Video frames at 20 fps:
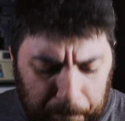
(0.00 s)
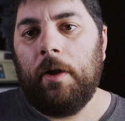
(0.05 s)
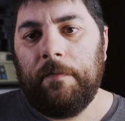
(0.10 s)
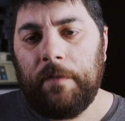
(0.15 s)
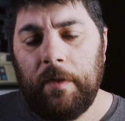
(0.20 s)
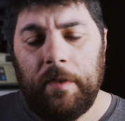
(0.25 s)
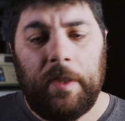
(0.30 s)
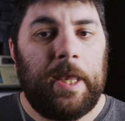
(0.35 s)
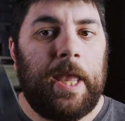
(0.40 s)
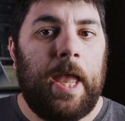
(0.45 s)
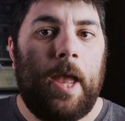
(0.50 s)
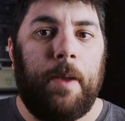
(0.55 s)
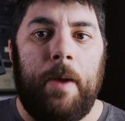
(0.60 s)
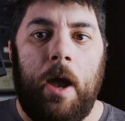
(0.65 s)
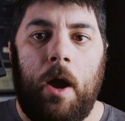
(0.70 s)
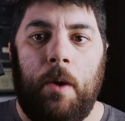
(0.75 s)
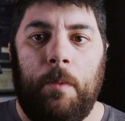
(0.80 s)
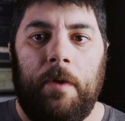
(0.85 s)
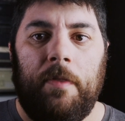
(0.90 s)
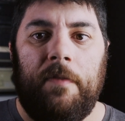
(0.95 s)
Then they came
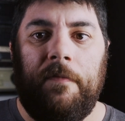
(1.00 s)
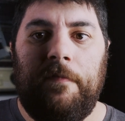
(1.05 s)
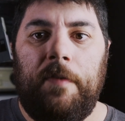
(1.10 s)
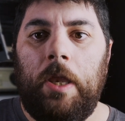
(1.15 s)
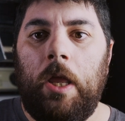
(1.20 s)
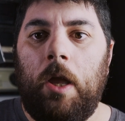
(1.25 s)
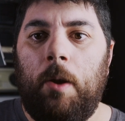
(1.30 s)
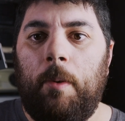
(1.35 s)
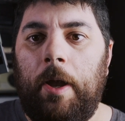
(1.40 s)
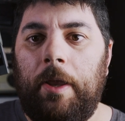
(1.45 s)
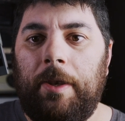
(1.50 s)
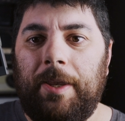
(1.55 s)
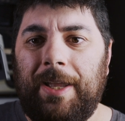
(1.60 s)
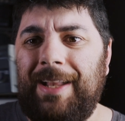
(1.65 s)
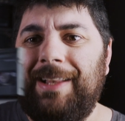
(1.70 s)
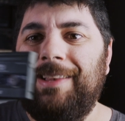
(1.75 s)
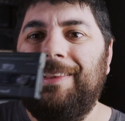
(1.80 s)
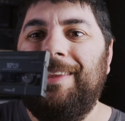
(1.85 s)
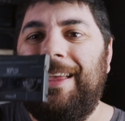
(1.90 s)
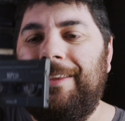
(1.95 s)
out with Video8 to
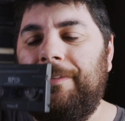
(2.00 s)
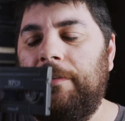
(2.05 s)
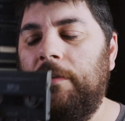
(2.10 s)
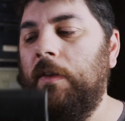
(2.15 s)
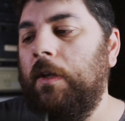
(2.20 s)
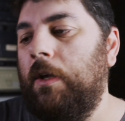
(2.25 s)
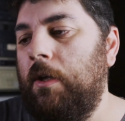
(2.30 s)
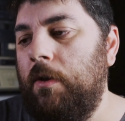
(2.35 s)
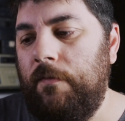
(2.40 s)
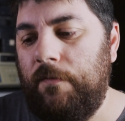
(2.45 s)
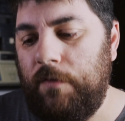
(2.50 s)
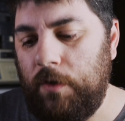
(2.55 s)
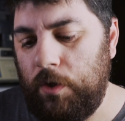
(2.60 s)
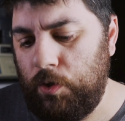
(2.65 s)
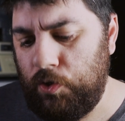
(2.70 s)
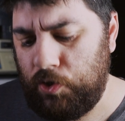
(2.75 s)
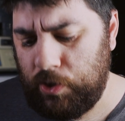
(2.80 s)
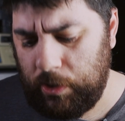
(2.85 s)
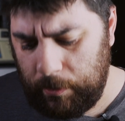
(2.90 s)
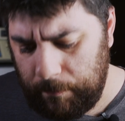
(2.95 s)
kind of lessen the
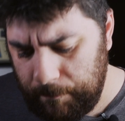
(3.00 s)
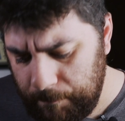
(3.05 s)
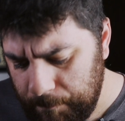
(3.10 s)
confusion.